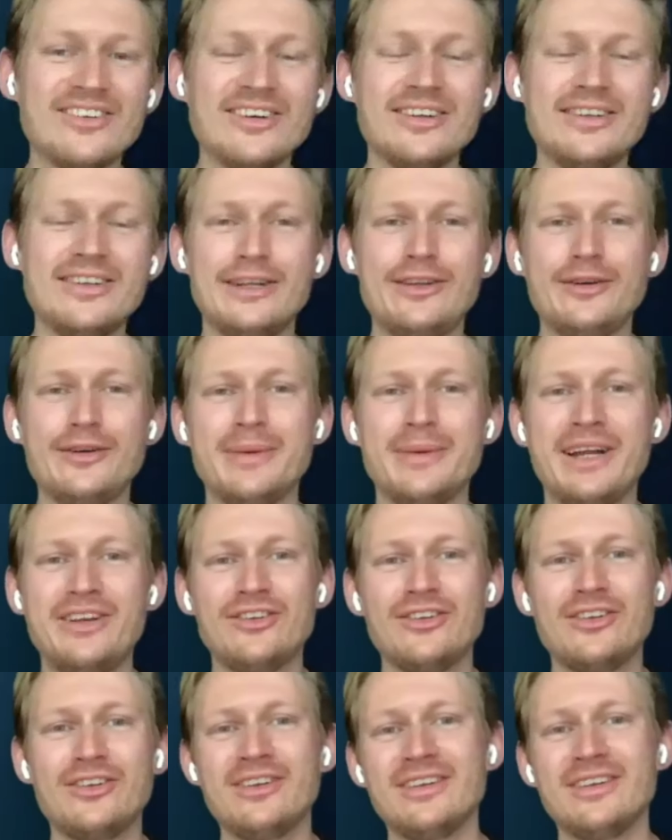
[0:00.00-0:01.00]
good that you
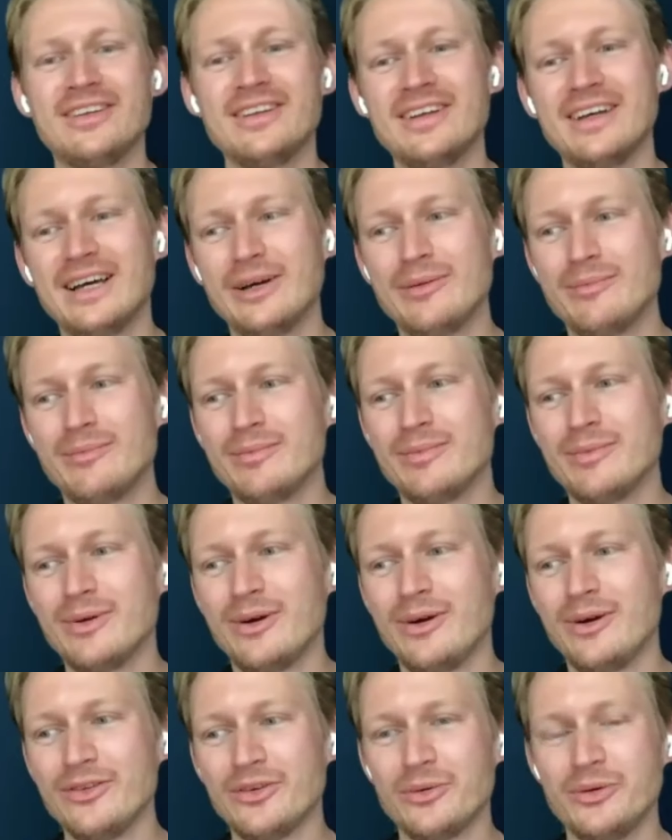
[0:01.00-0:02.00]
mentioned
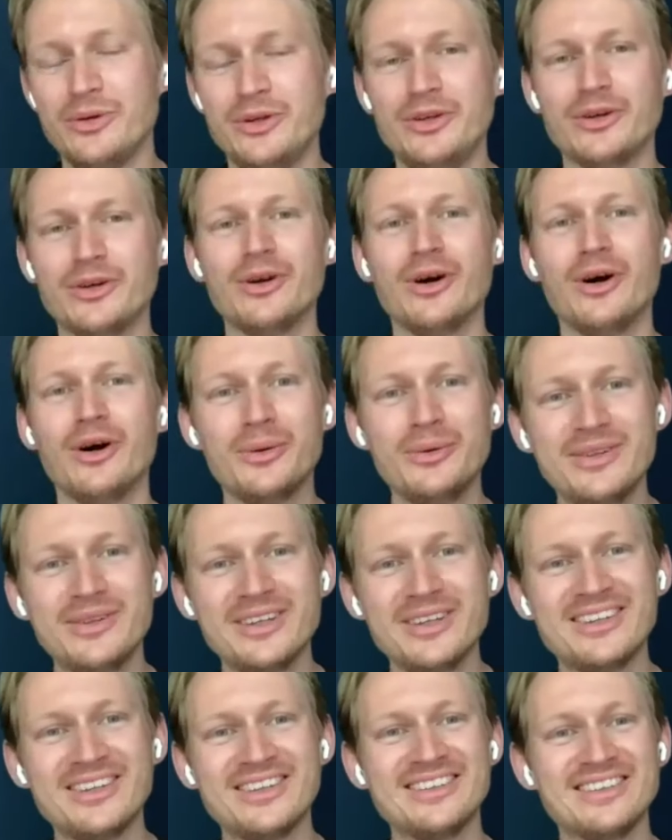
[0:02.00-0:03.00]
also your own
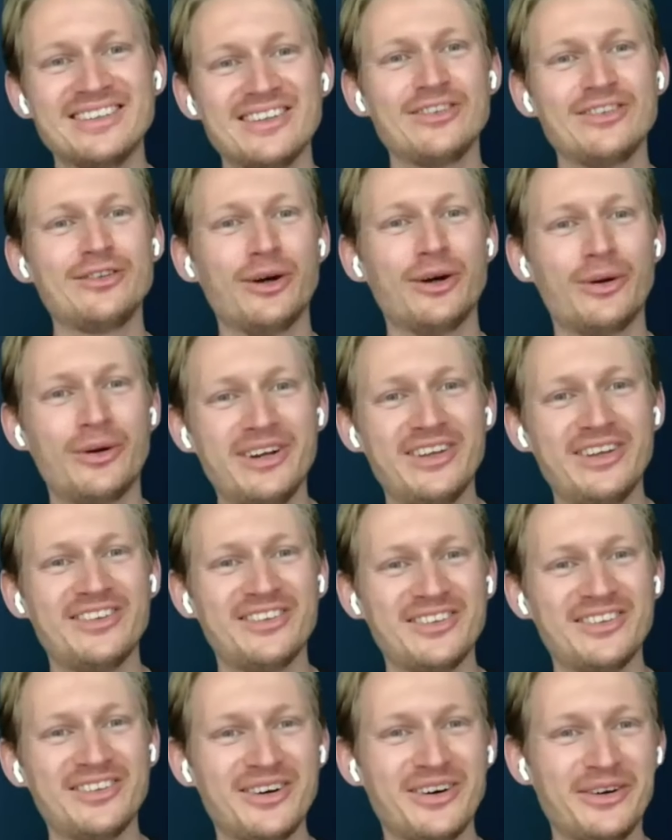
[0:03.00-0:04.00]

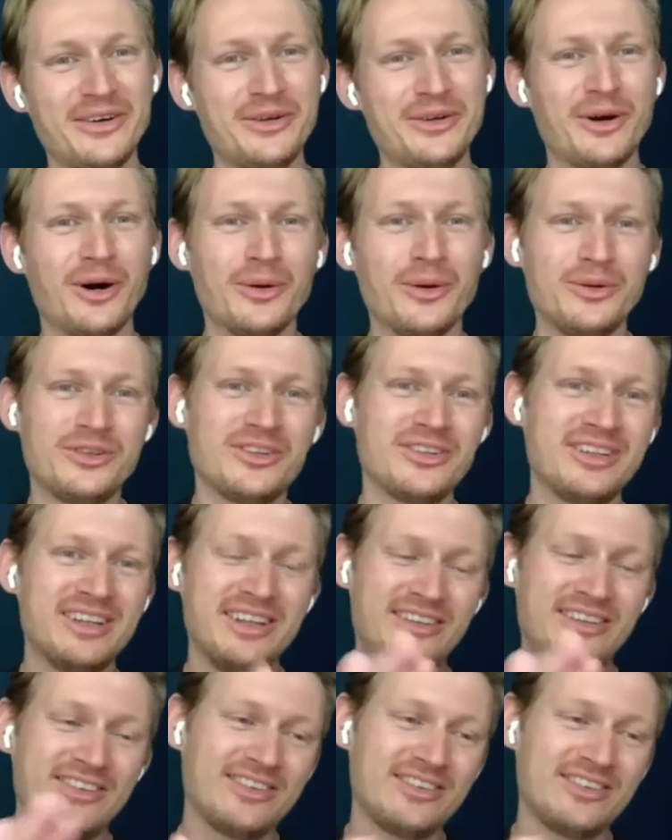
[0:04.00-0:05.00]
stories, or your own
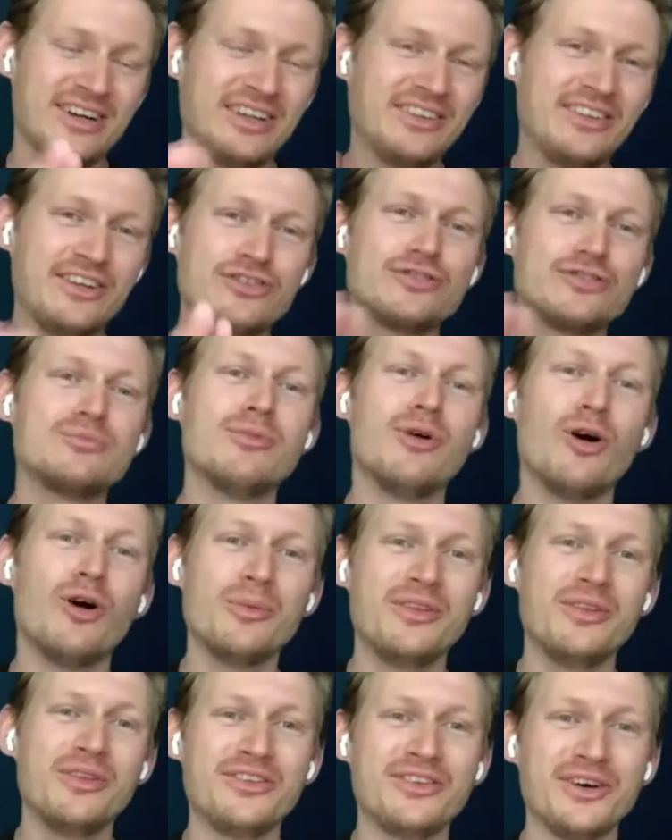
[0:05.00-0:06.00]
this transition
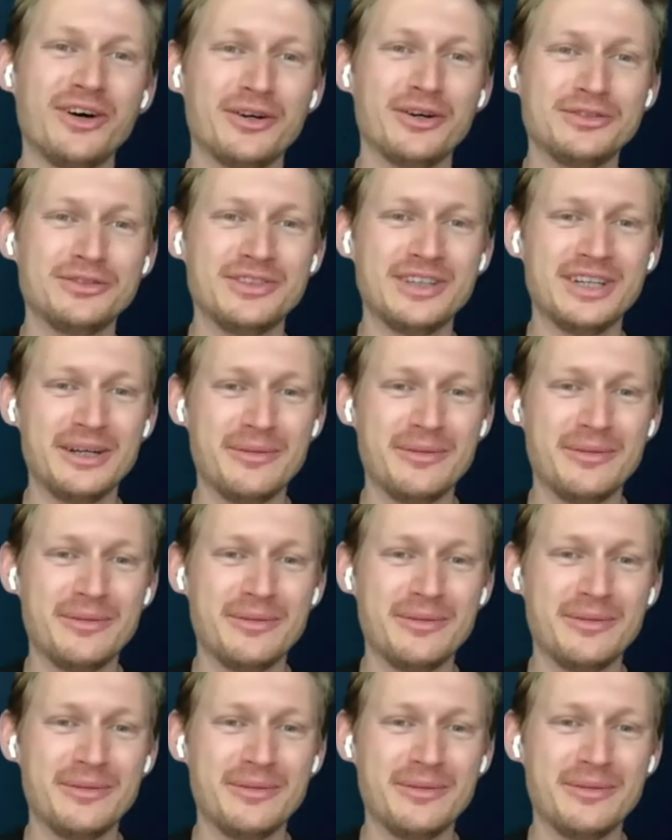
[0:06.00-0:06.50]
moments of